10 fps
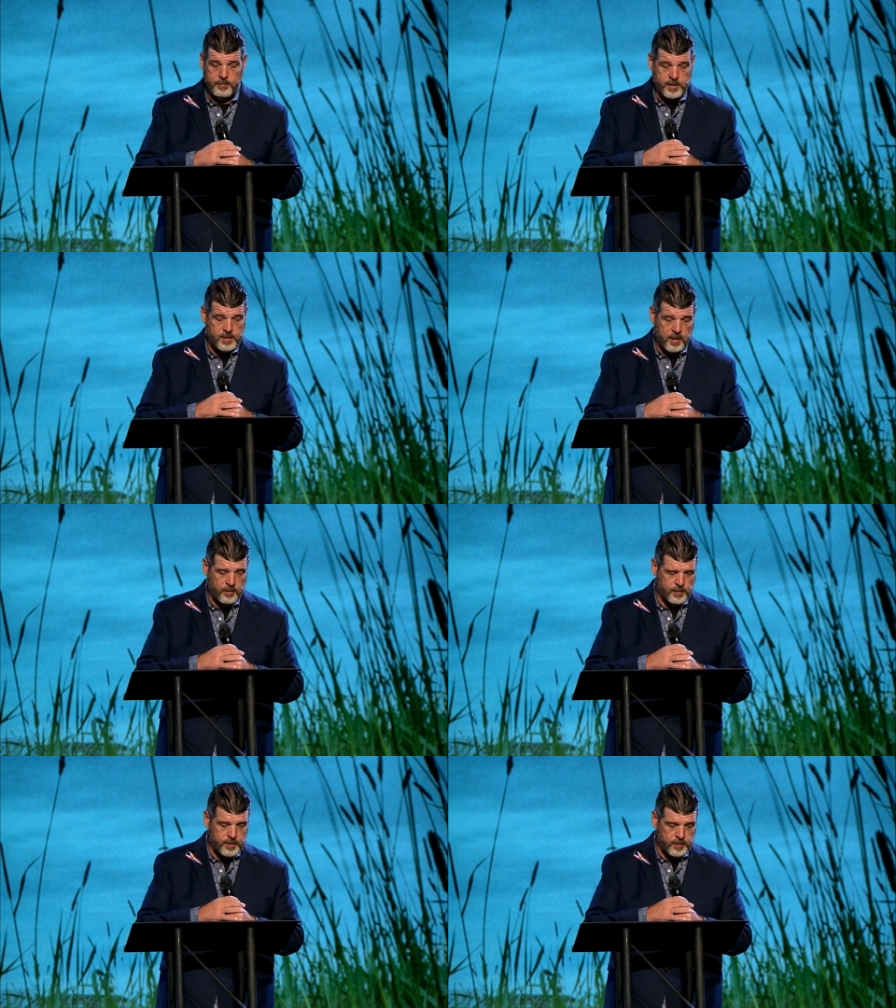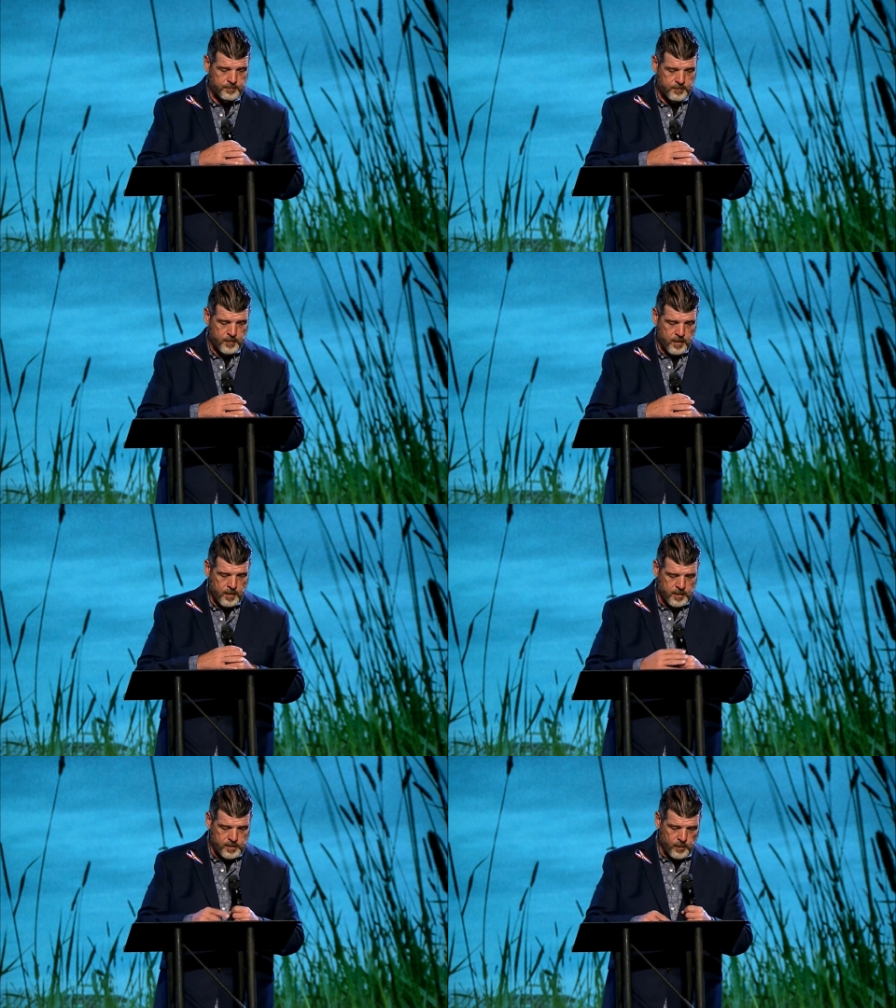just not going to.
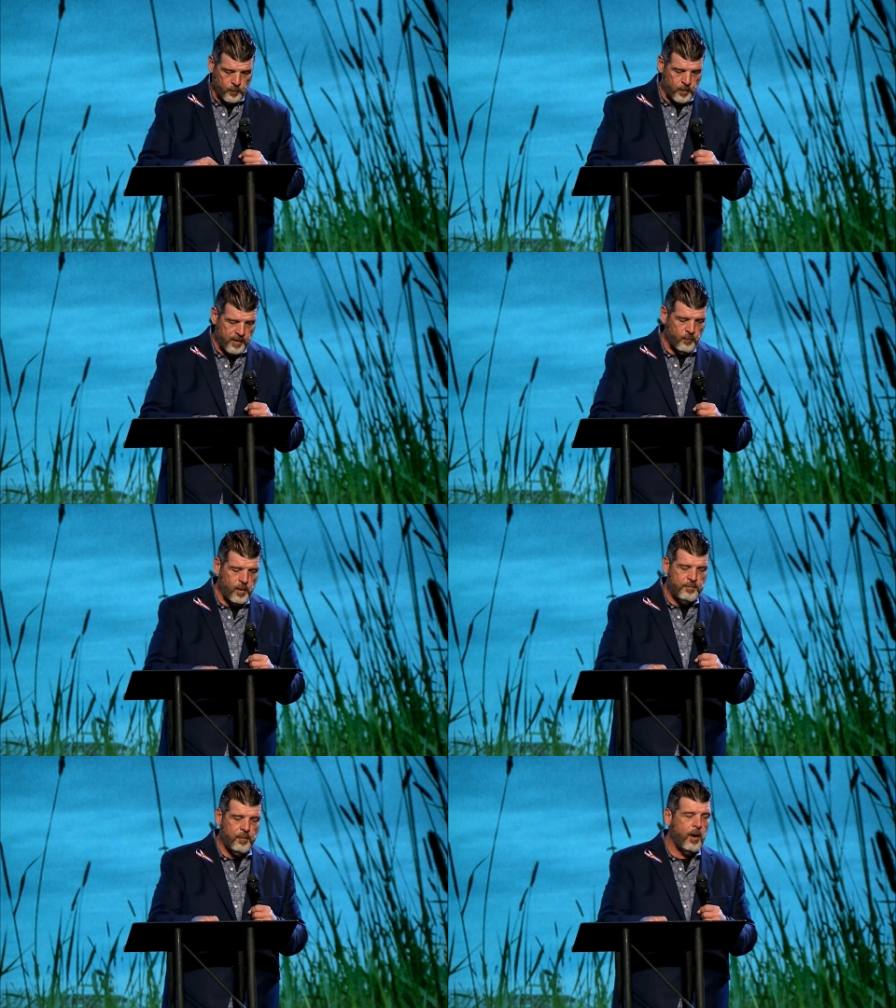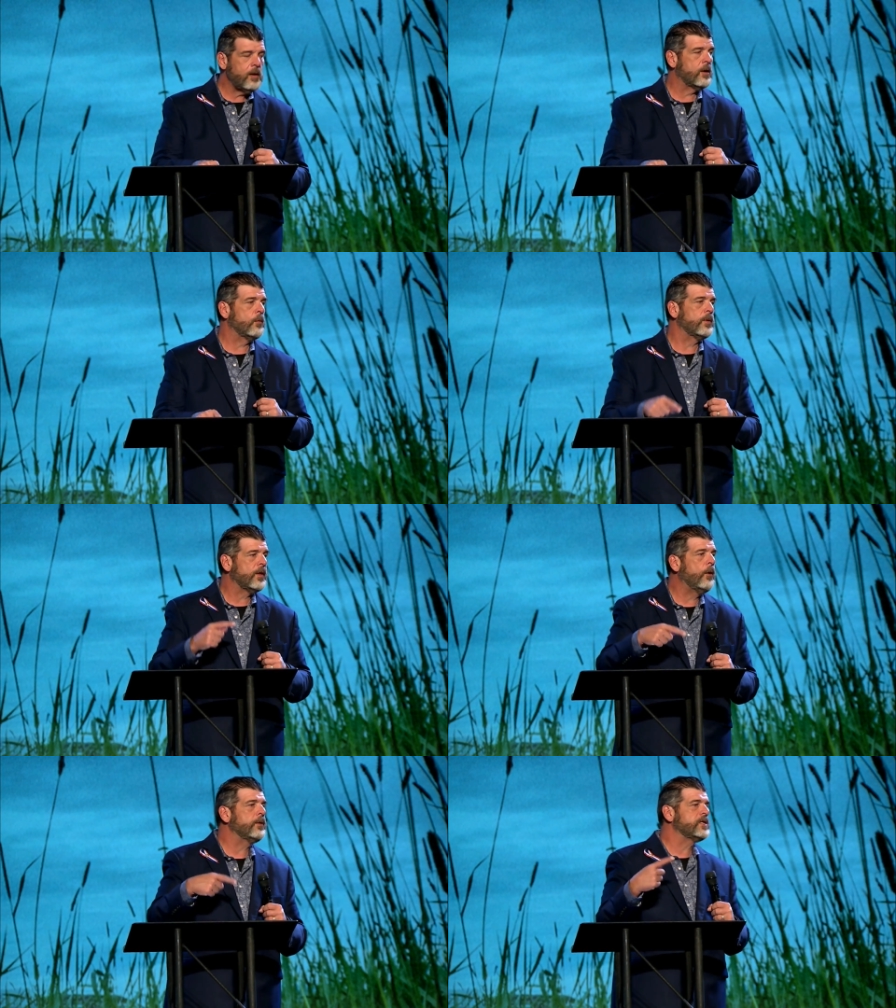So whenever we partner with the
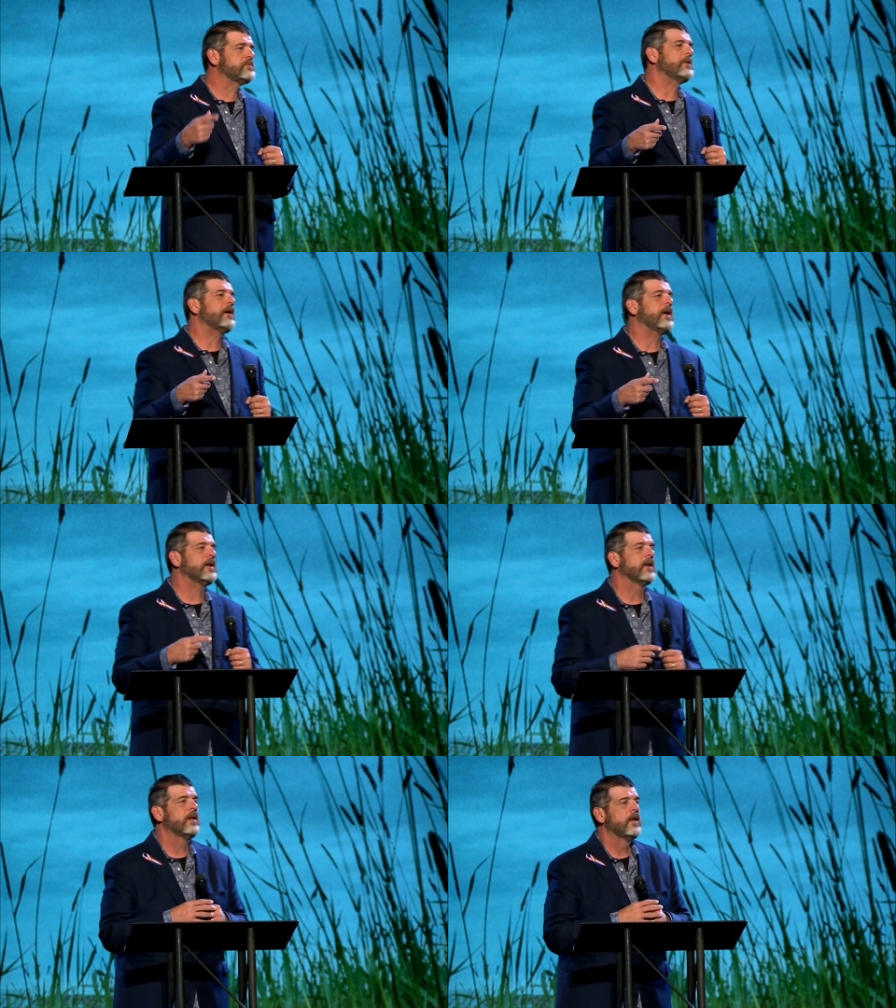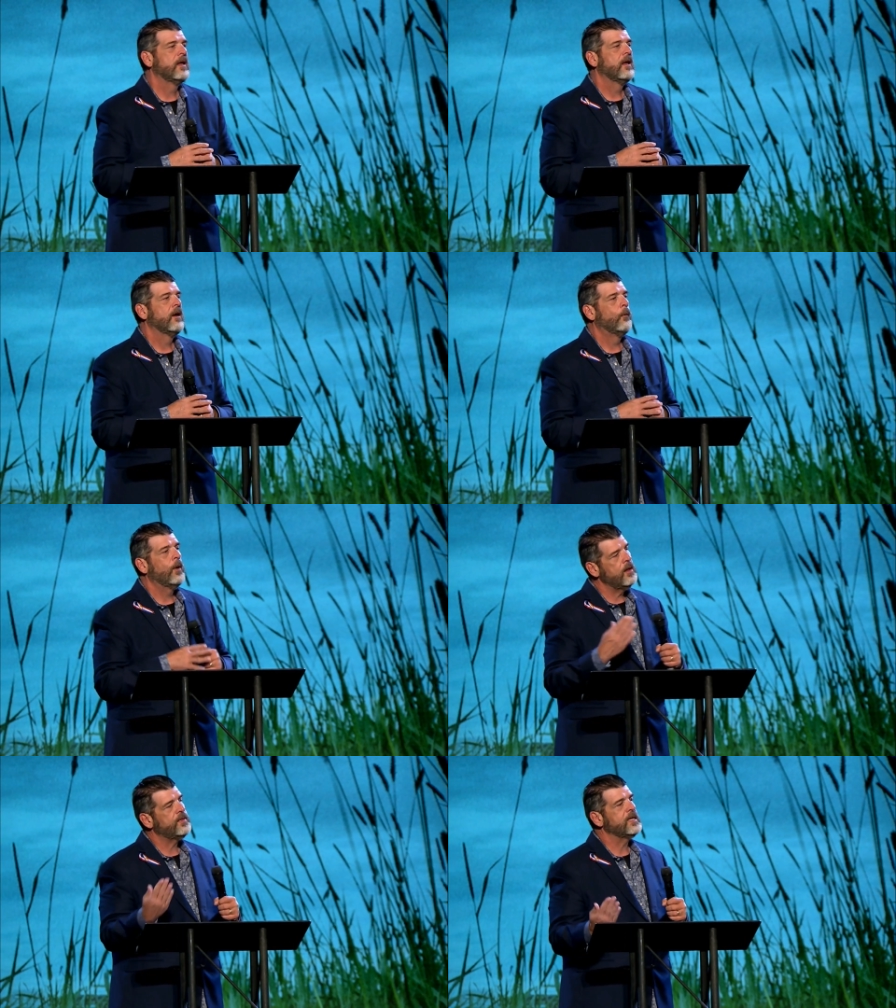Holy Spirit, one
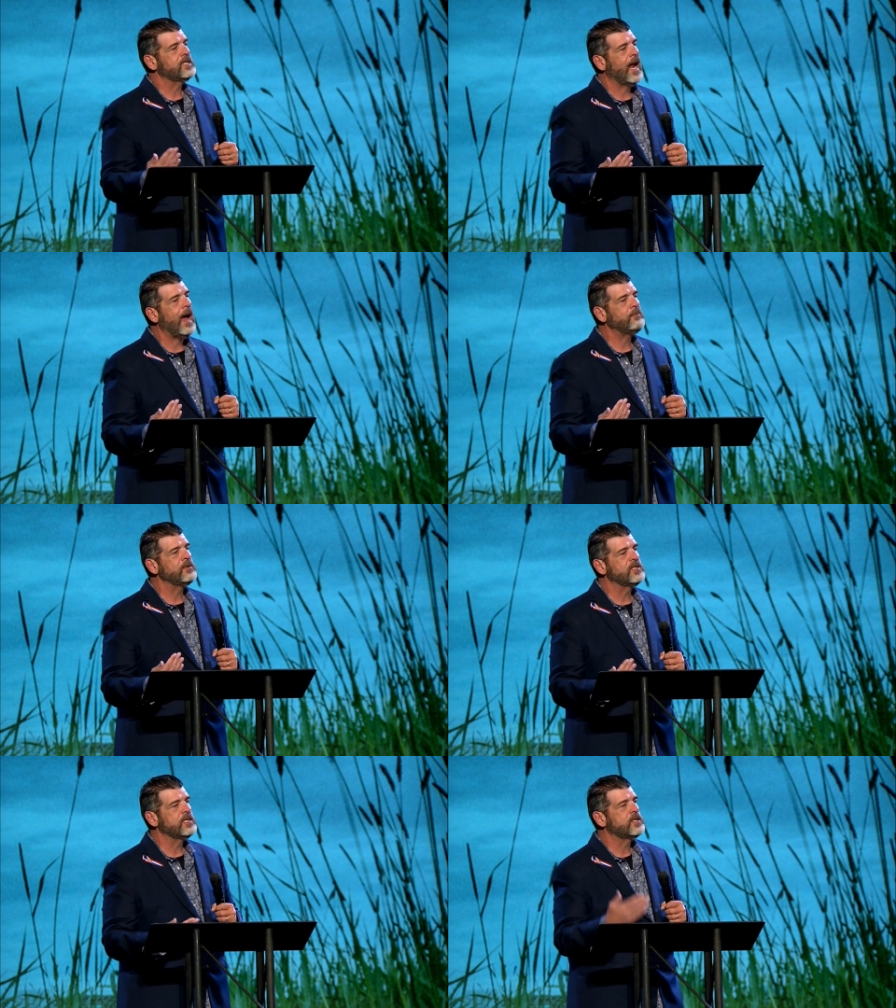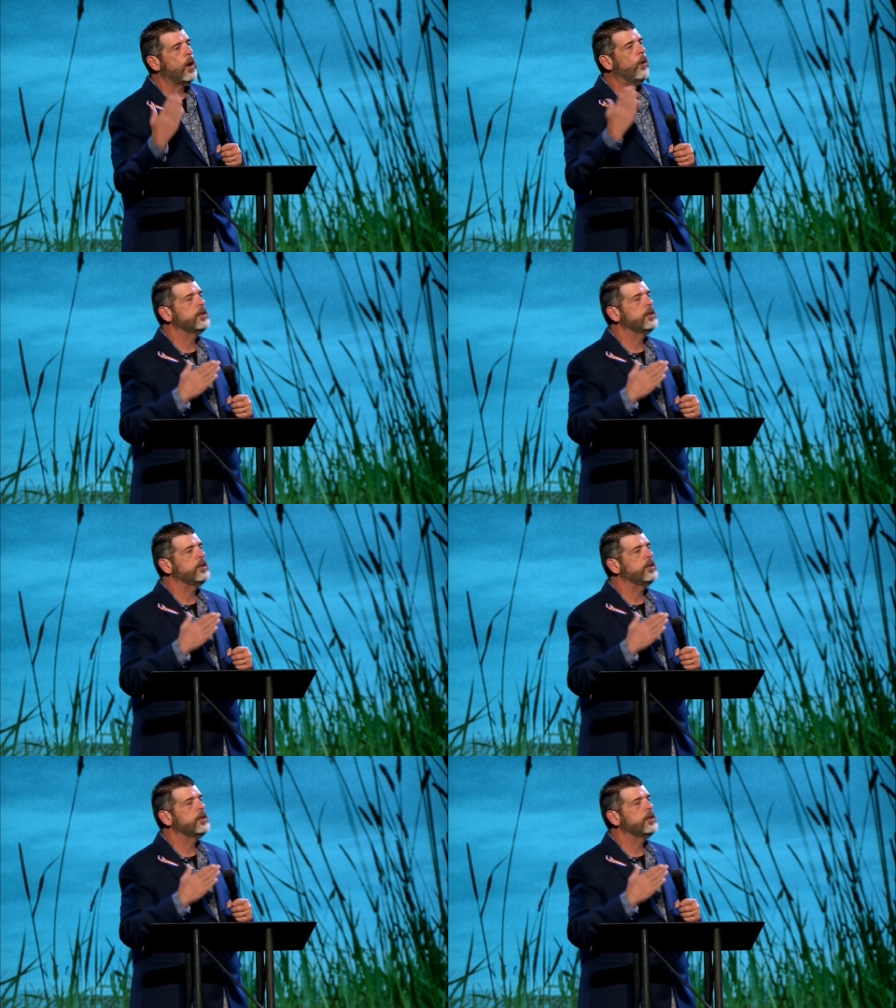of the things that happens is the Holy